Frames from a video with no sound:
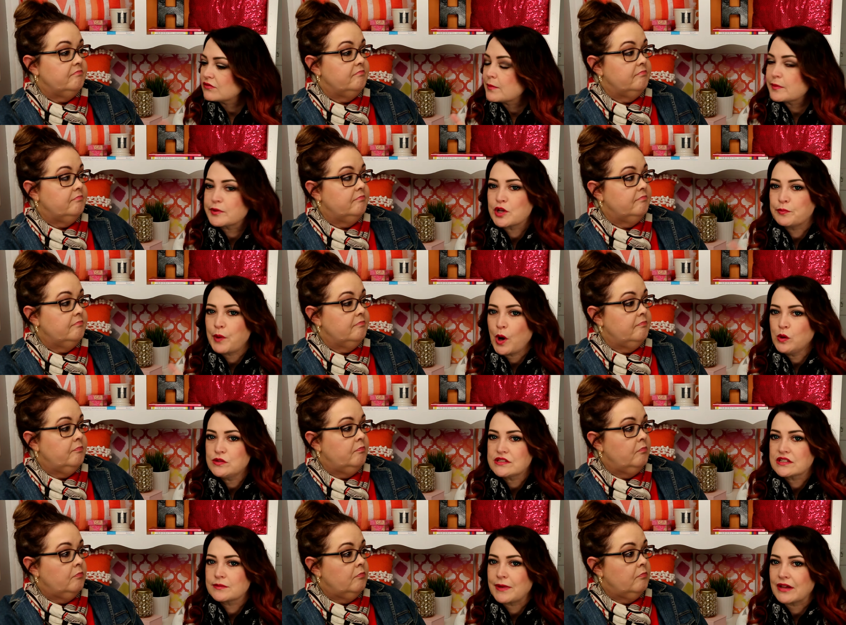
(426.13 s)
Speaker 1: I remember you
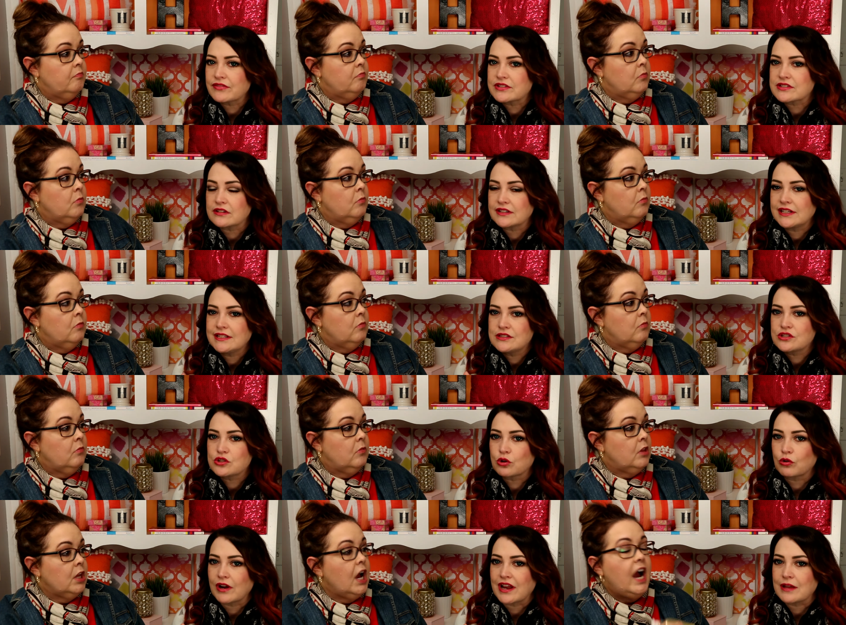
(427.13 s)
posted about this on
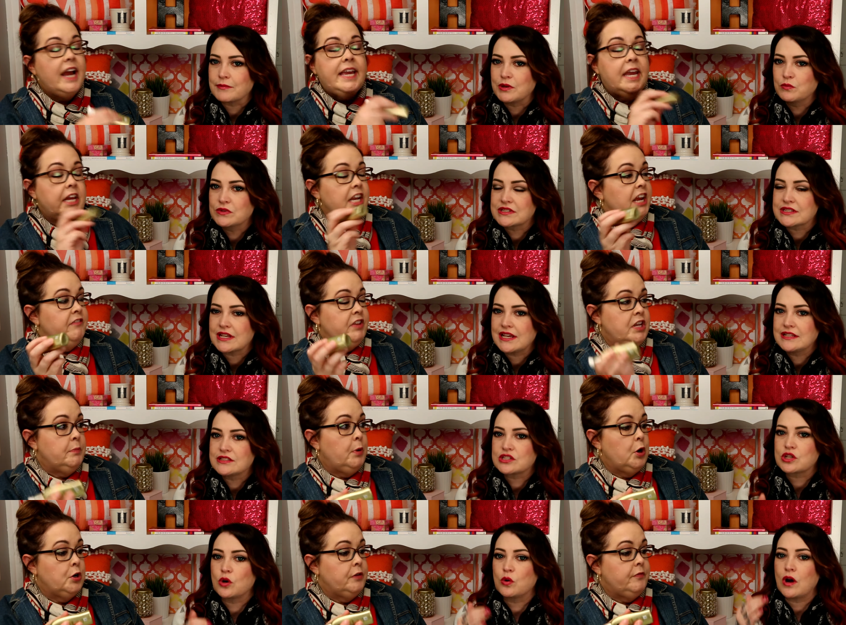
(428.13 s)
Instagram. I can't was, have
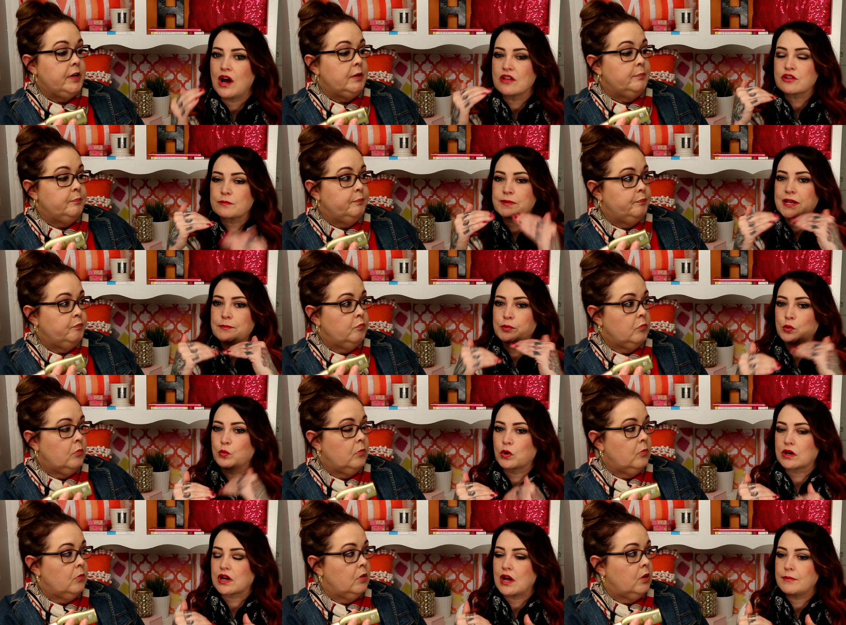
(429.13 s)
any part so of it. other people
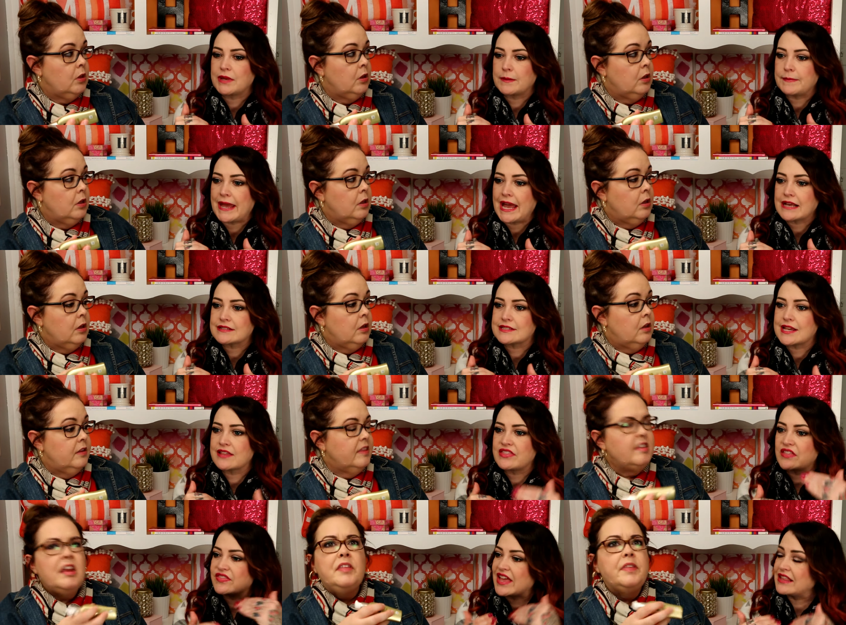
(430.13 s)
were coming back
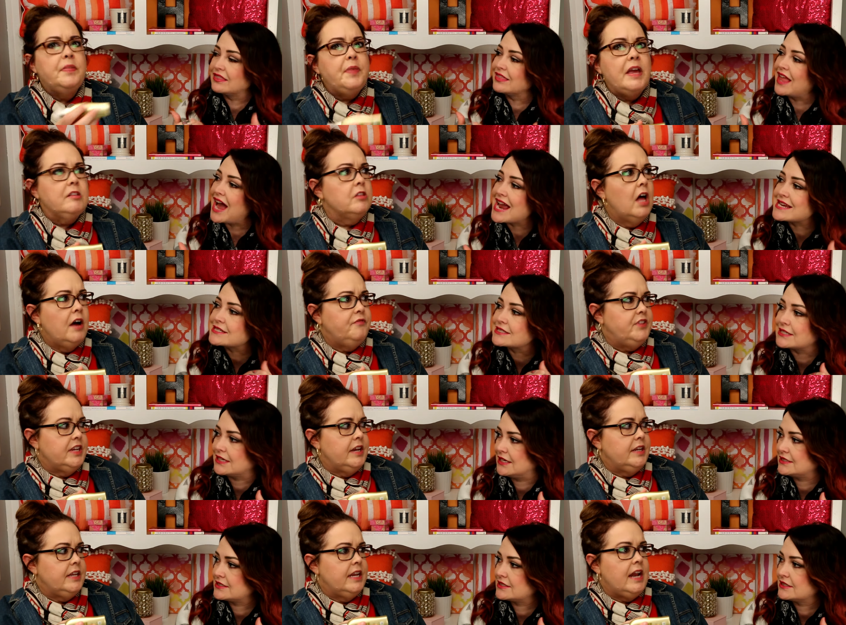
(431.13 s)
saying that, saying they, that they loved
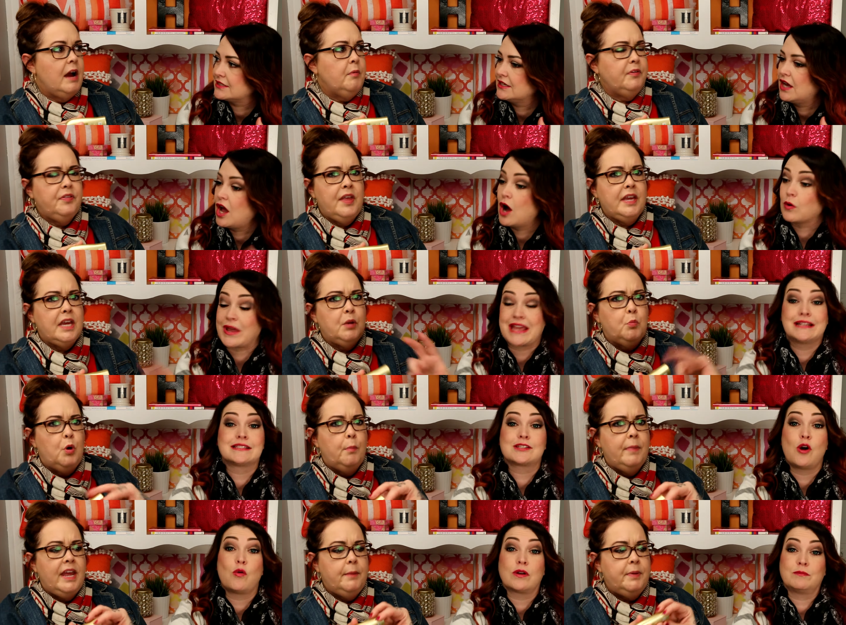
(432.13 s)
it.
Speaker 2: And I was thinking, okay,
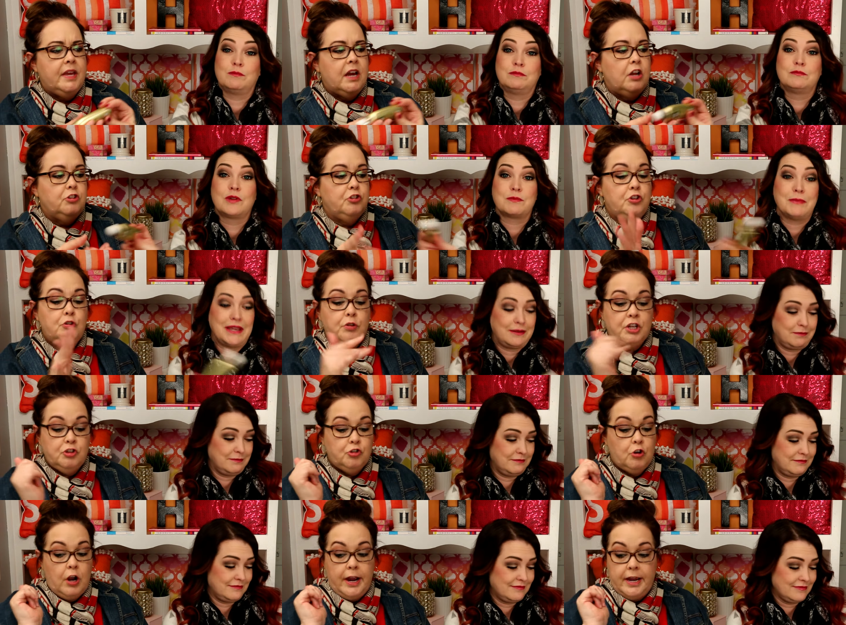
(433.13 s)
well, maybe you
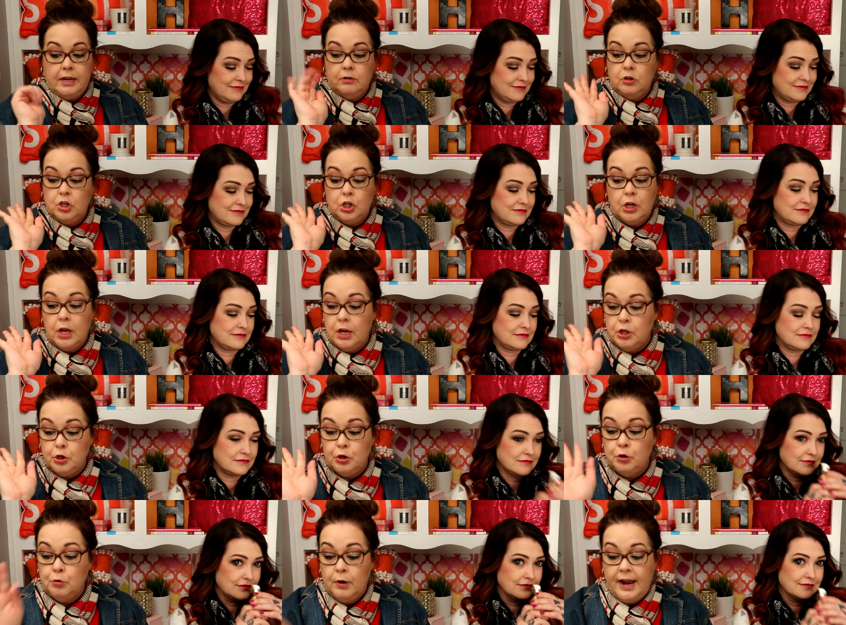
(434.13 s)
can try it. You,
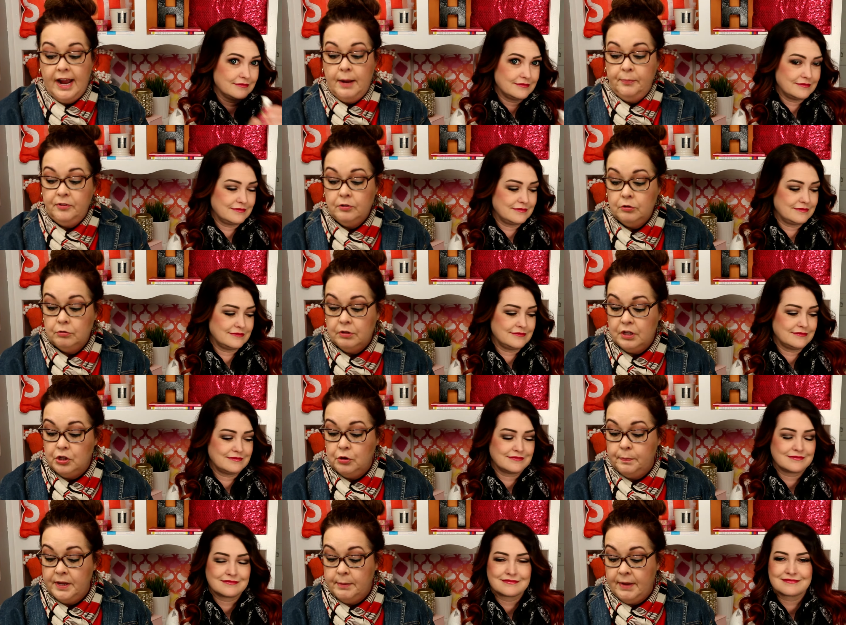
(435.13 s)
you absolutely,
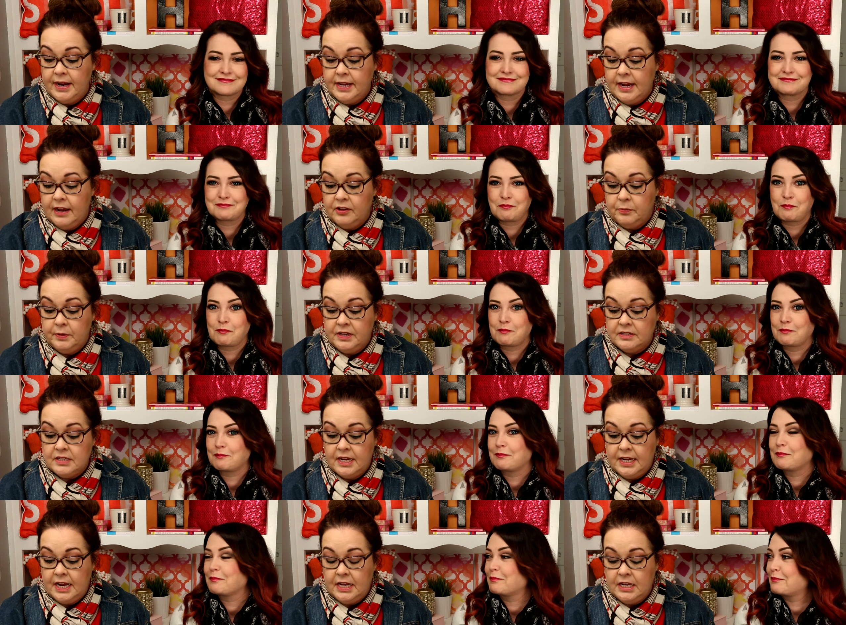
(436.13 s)
you be my guest
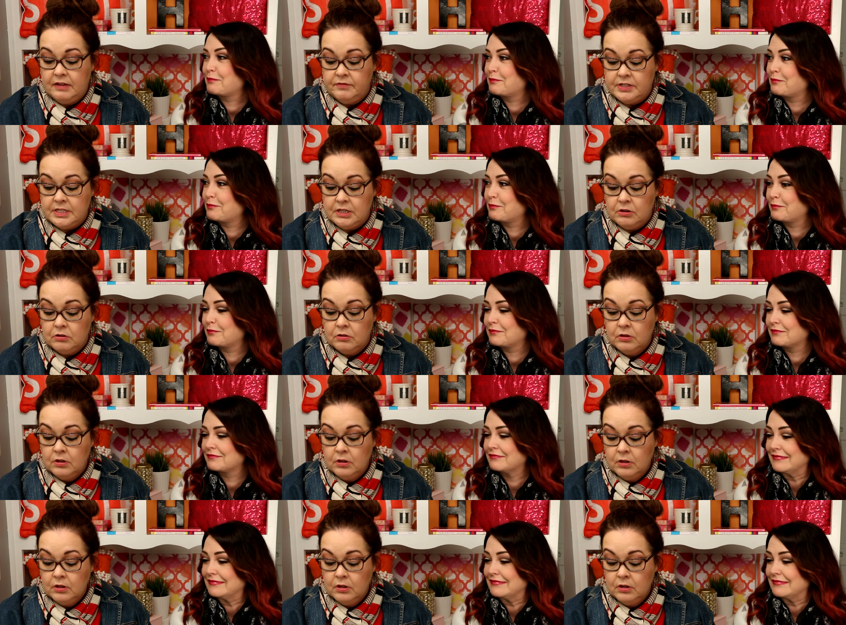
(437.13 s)
because I can't even deal.